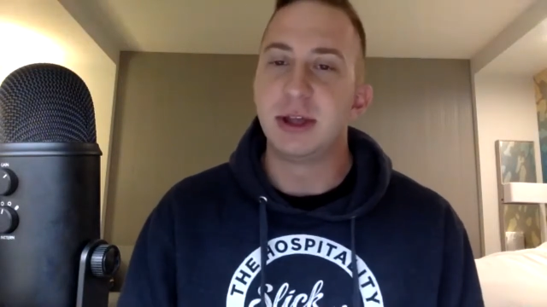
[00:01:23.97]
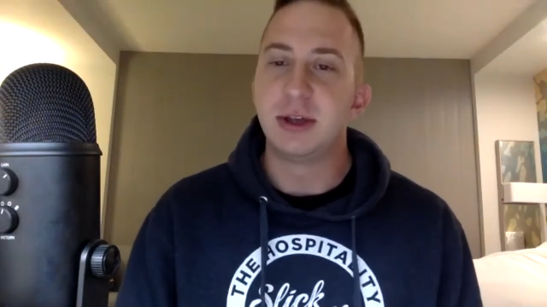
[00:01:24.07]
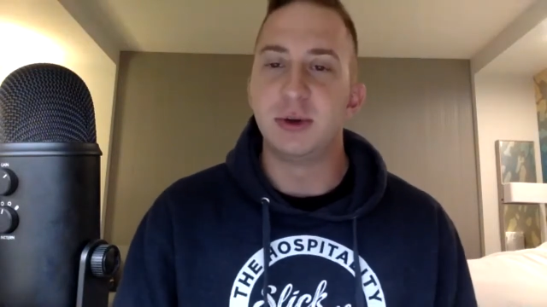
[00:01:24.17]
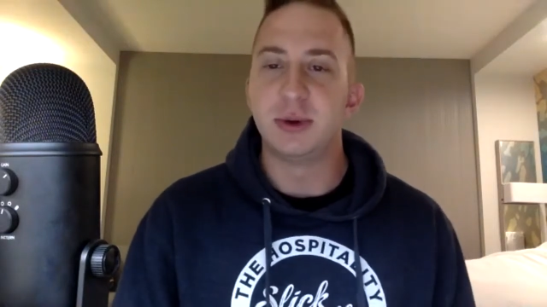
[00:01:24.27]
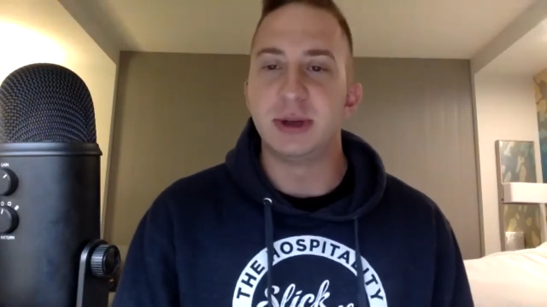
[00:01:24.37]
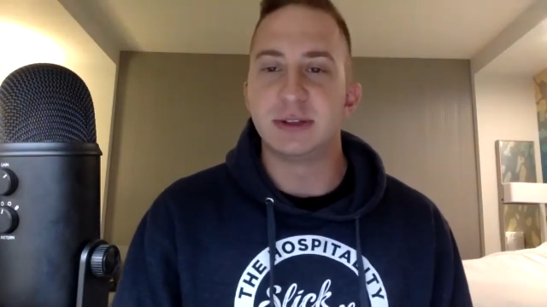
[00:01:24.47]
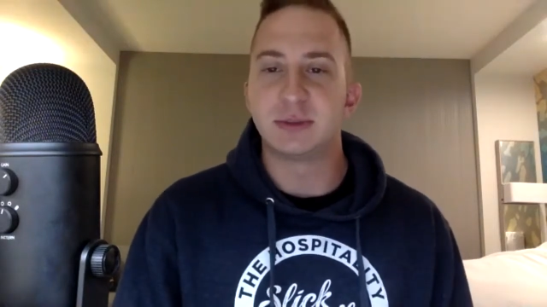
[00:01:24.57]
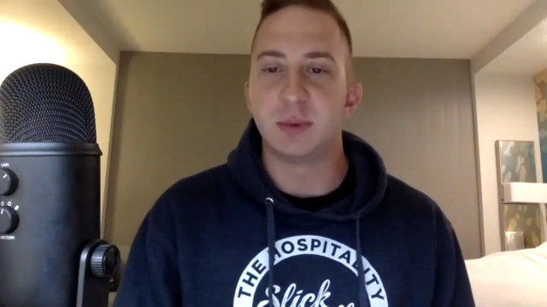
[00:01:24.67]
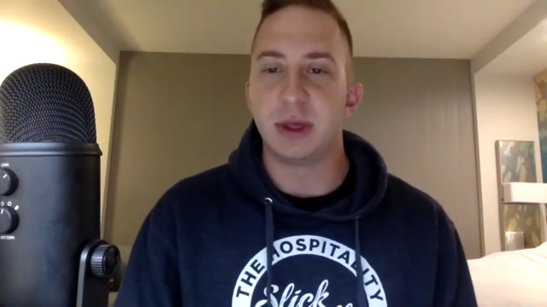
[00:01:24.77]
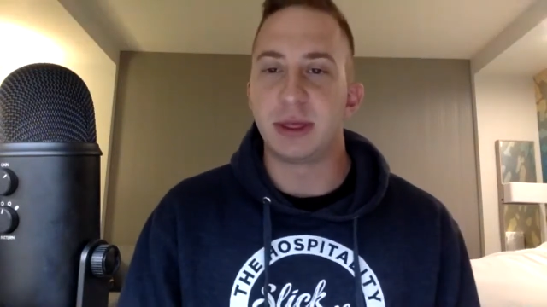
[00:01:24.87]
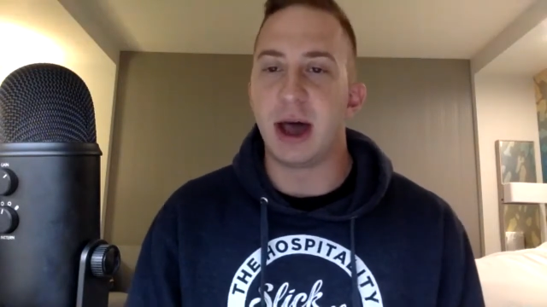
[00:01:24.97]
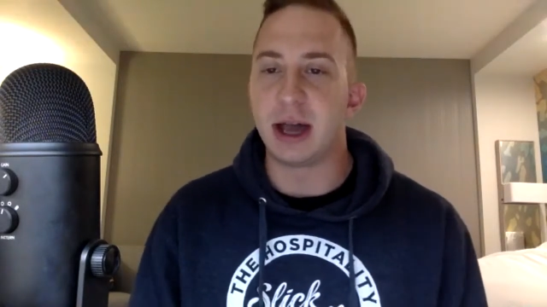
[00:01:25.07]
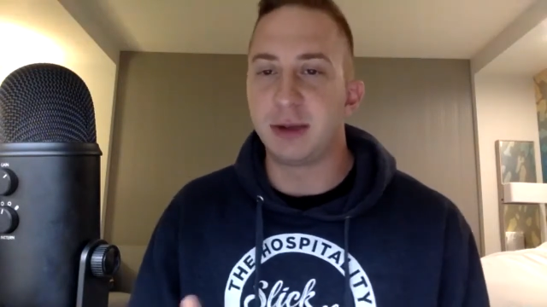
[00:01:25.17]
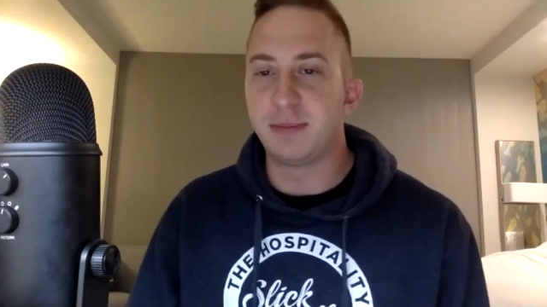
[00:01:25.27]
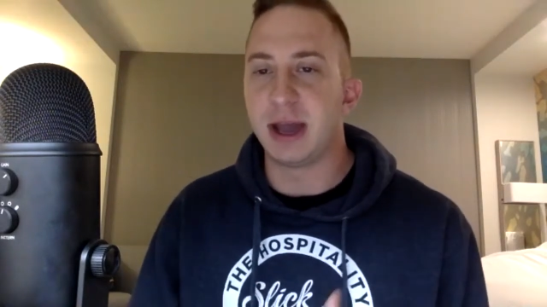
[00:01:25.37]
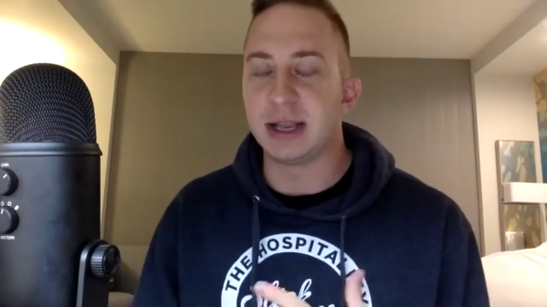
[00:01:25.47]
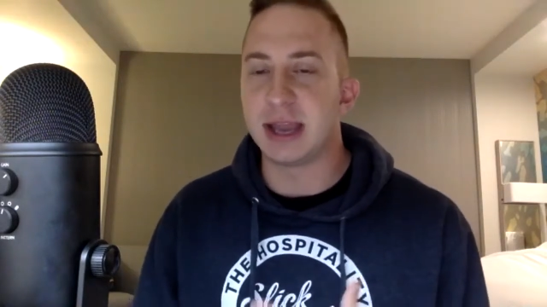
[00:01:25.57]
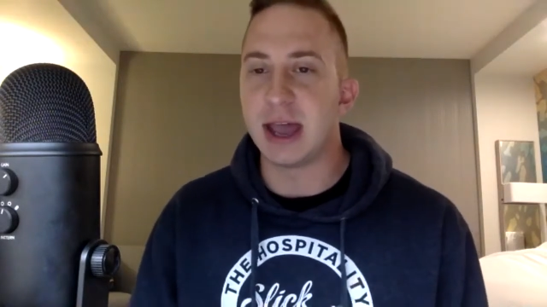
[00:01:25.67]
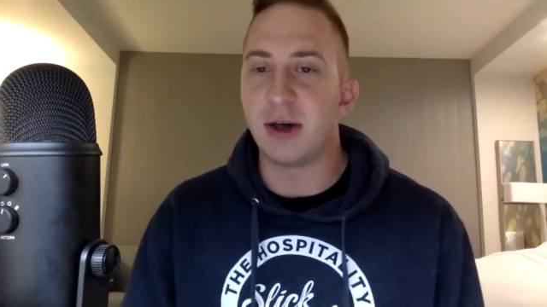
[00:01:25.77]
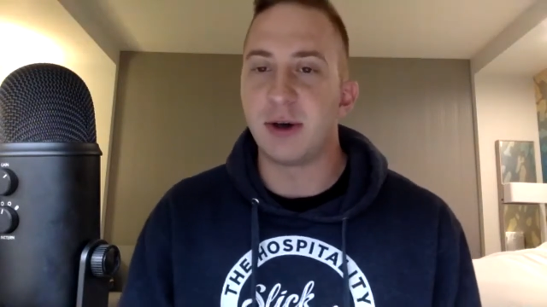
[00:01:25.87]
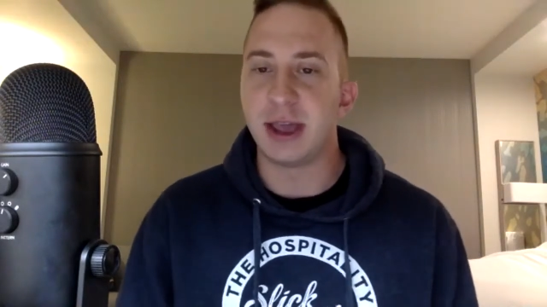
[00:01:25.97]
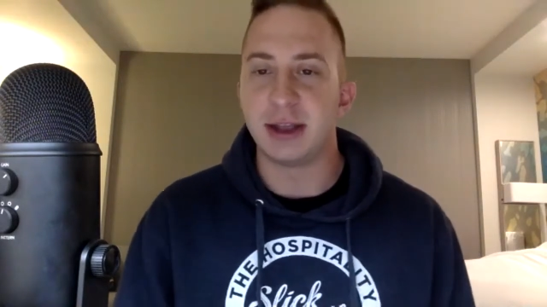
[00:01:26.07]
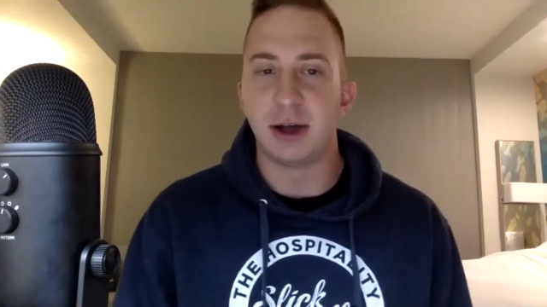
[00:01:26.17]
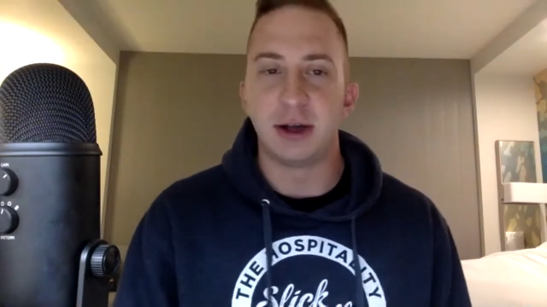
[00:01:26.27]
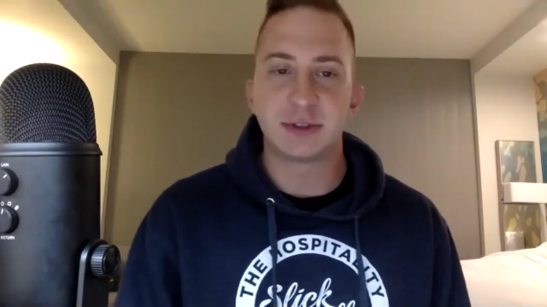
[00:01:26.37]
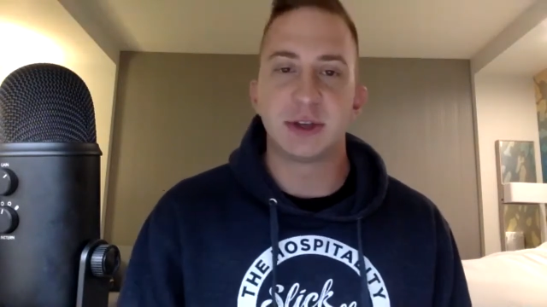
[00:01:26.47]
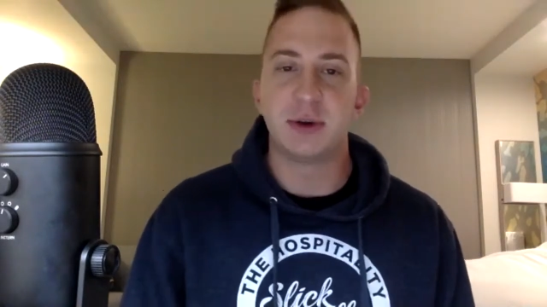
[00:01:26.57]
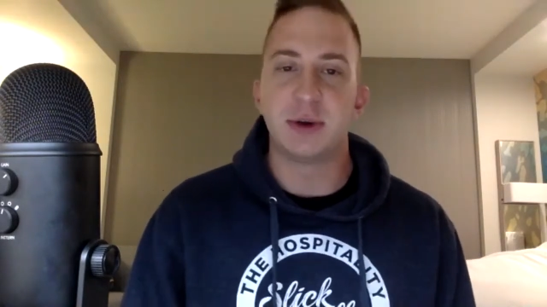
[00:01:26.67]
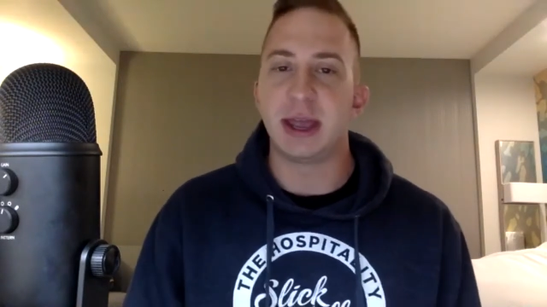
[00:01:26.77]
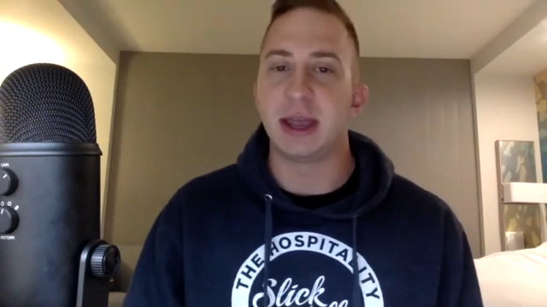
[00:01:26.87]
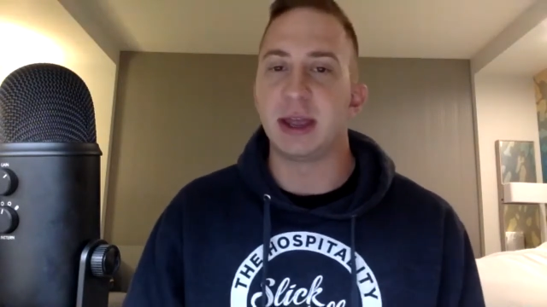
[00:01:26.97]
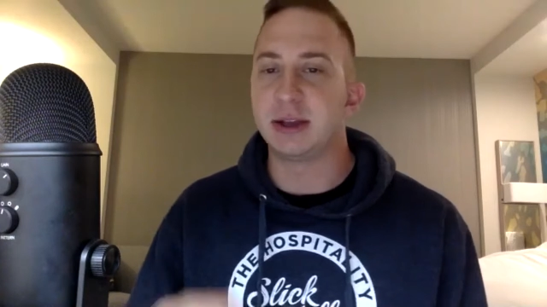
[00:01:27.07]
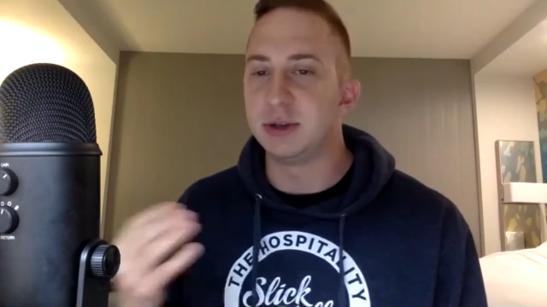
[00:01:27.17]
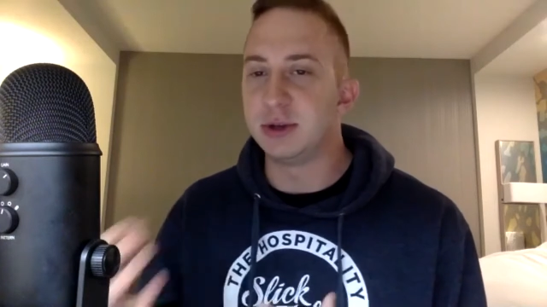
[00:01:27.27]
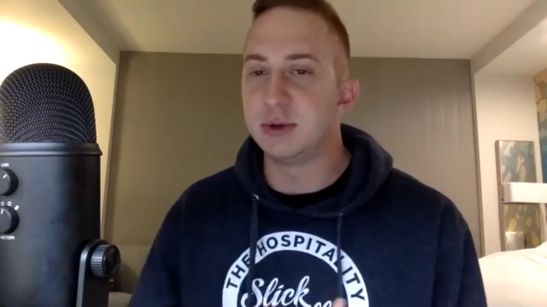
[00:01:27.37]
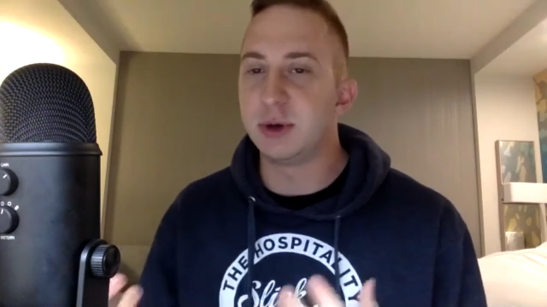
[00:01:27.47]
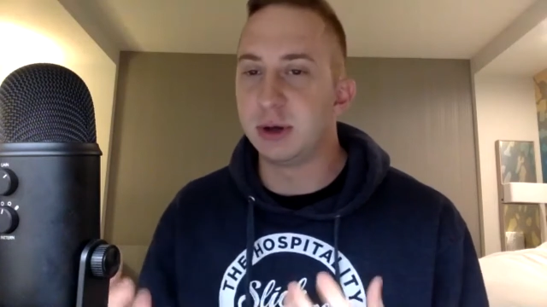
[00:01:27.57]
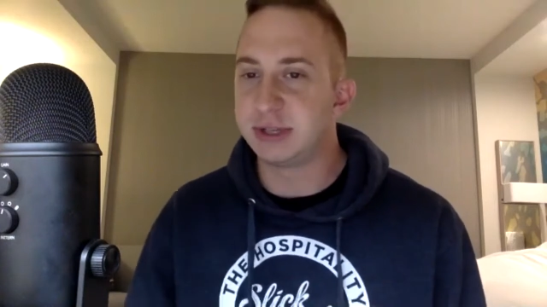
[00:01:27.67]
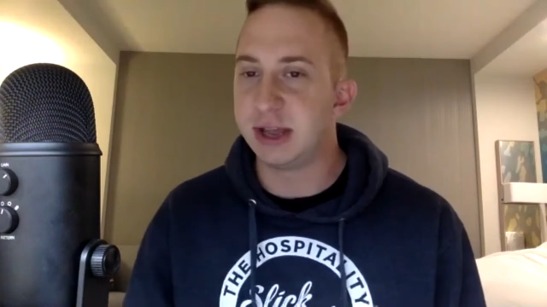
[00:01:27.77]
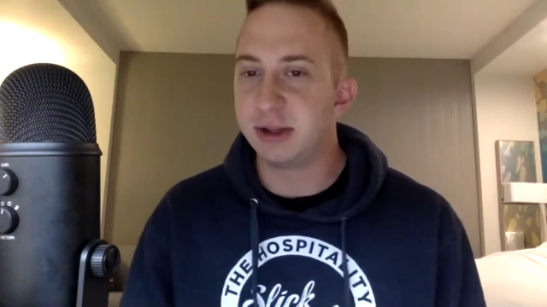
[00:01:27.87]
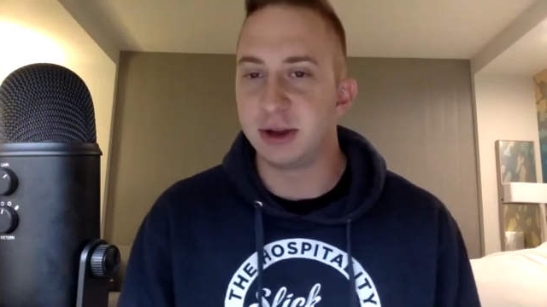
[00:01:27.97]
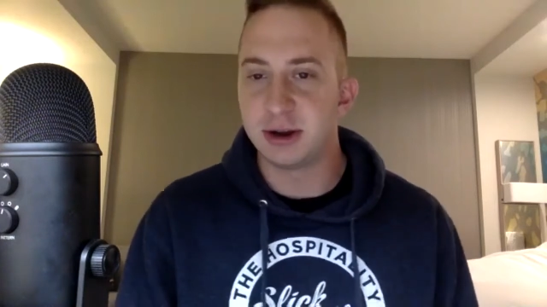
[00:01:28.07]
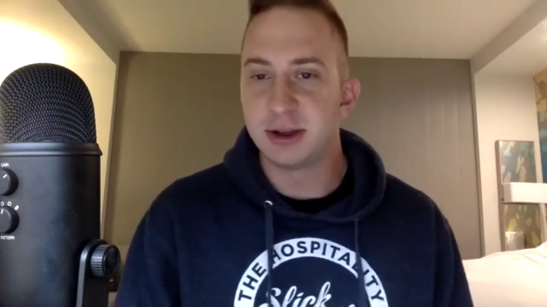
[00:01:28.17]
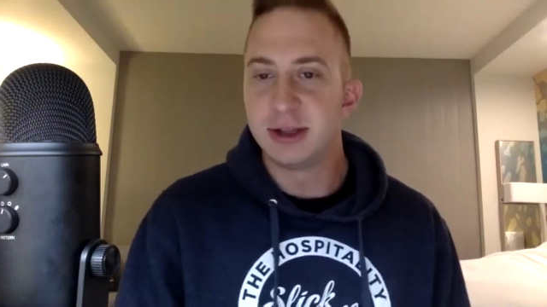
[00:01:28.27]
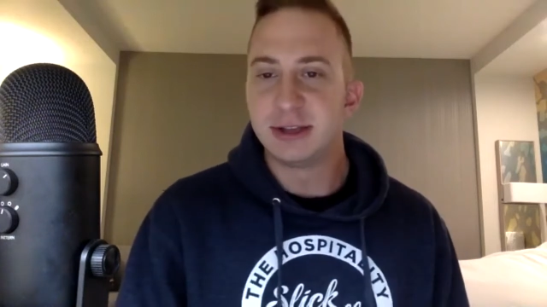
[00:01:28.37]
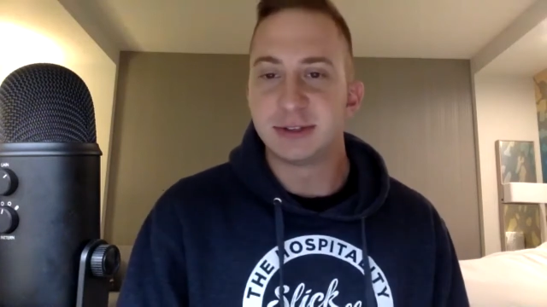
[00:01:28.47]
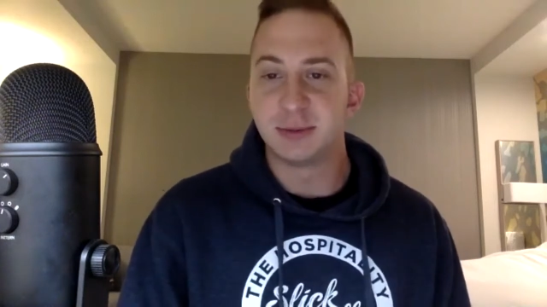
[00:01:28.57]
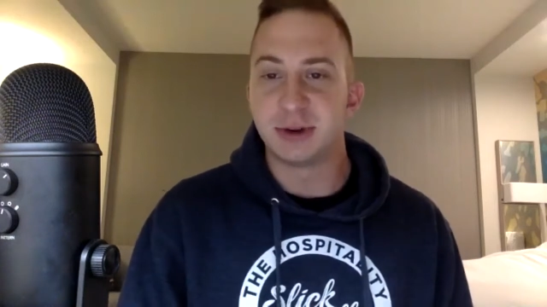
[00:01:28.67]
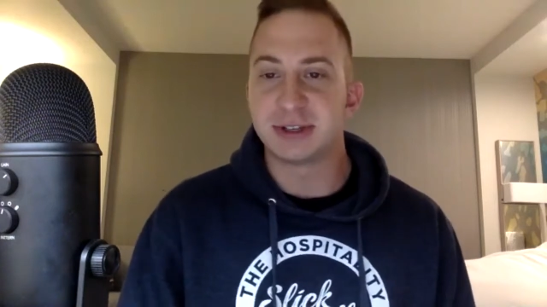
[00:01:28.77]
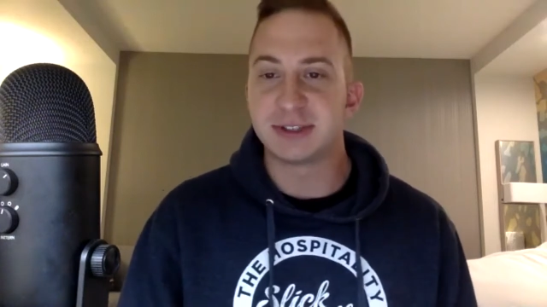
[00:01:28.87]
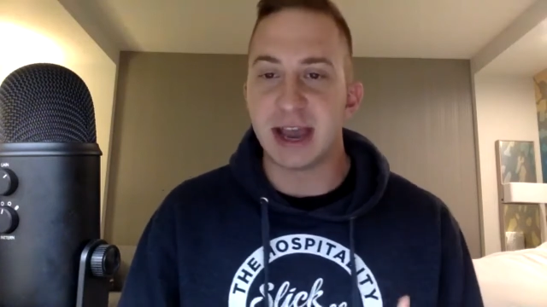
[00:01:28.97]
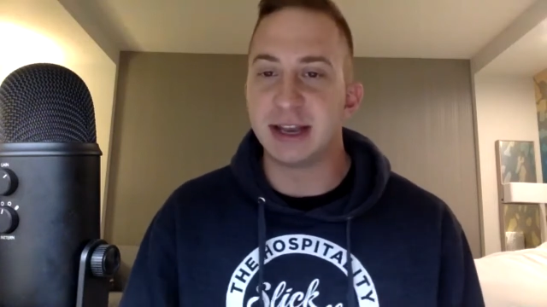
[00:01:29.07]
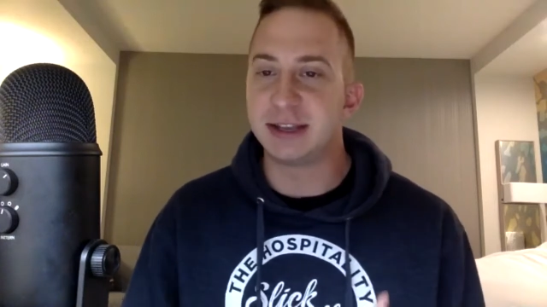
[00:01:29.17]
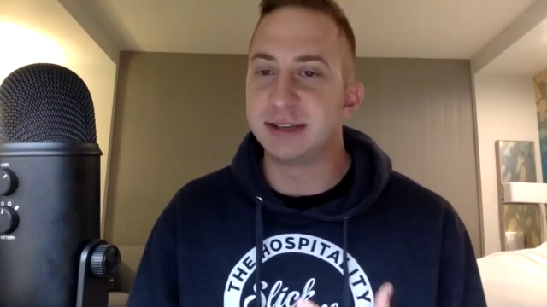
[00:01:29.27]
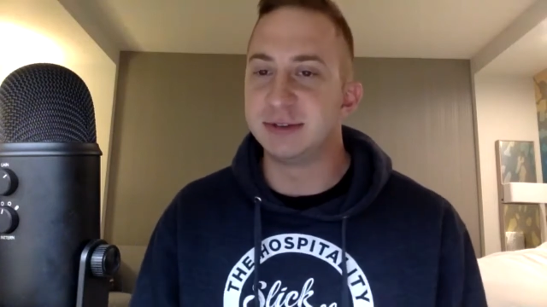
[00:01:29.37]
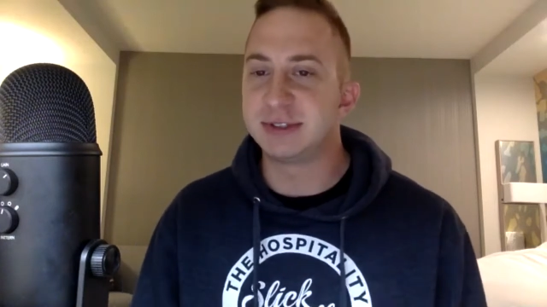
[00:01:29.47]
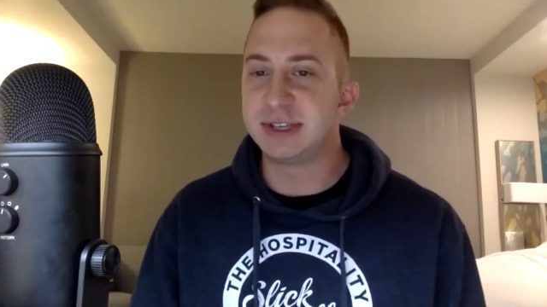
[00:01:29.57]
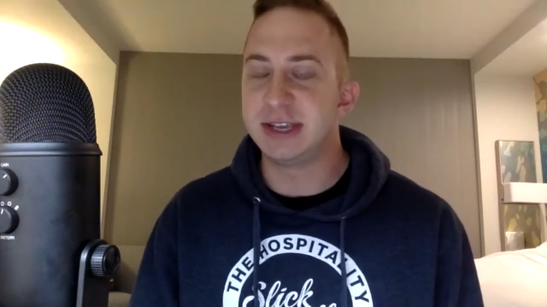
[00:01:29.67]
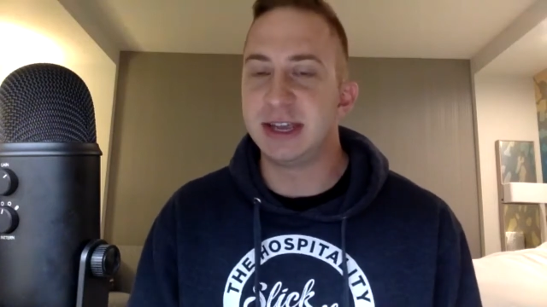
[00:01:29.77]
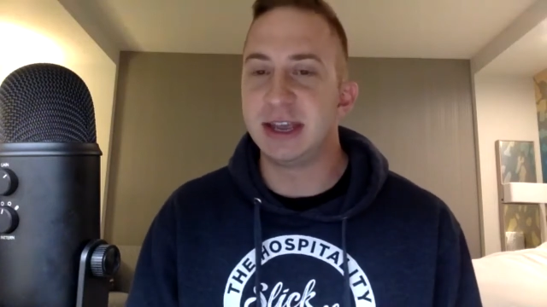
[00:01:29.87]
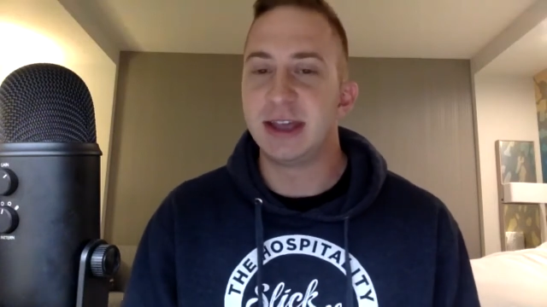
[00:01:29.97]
who is with Occupied Now and also a new hotelier. So we're excited to see